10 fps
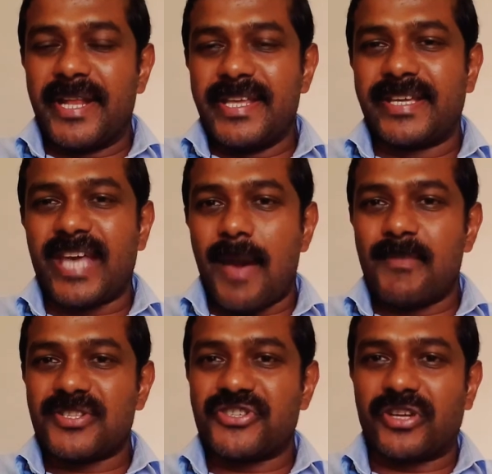many
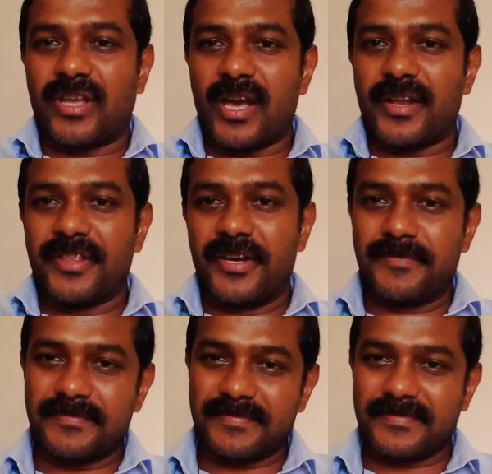camels to carry
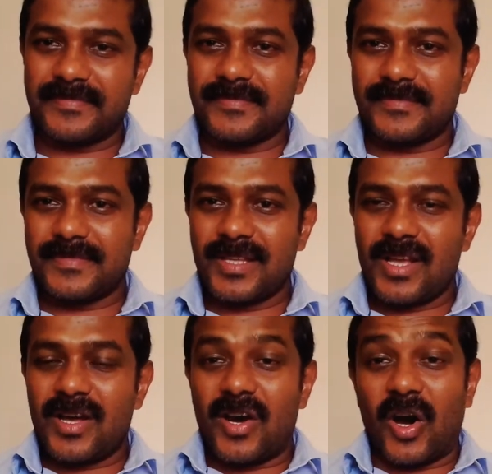them,
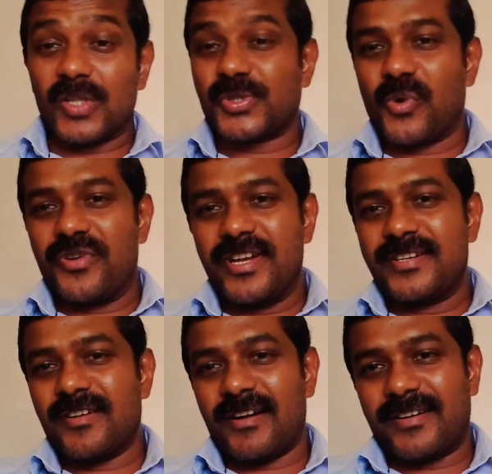also
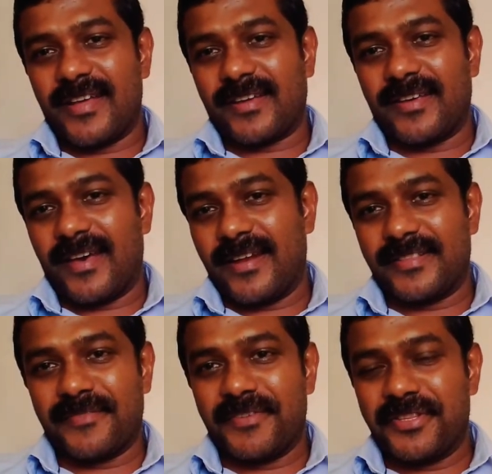did not take
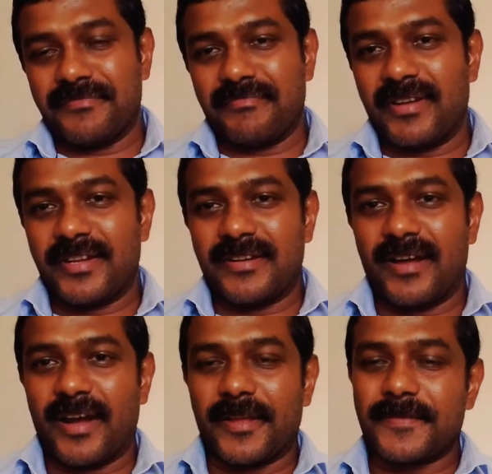anything with him when he
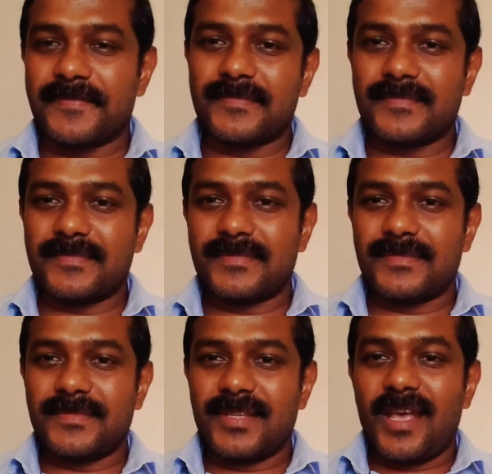died."
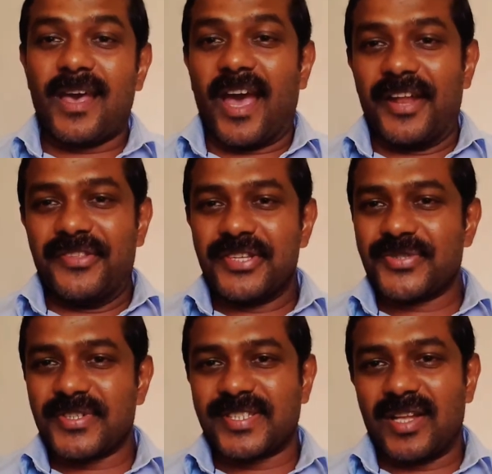And
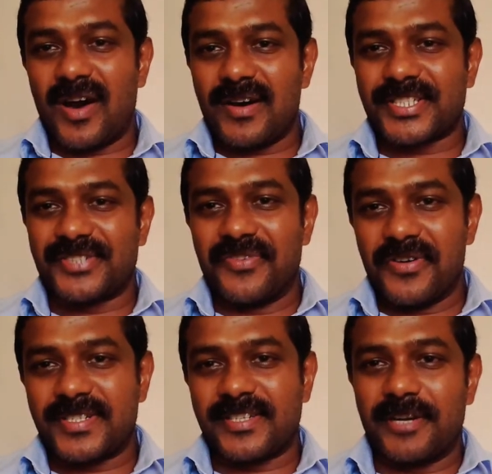this was the last
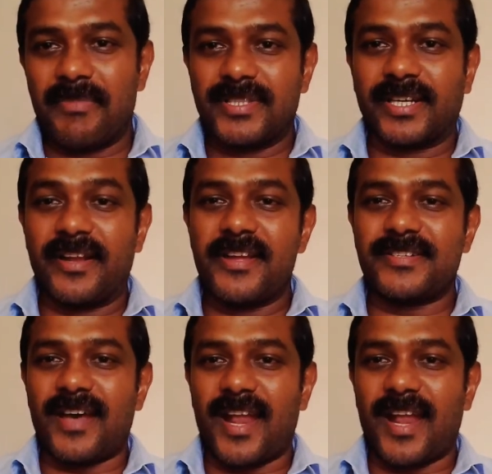word said by the great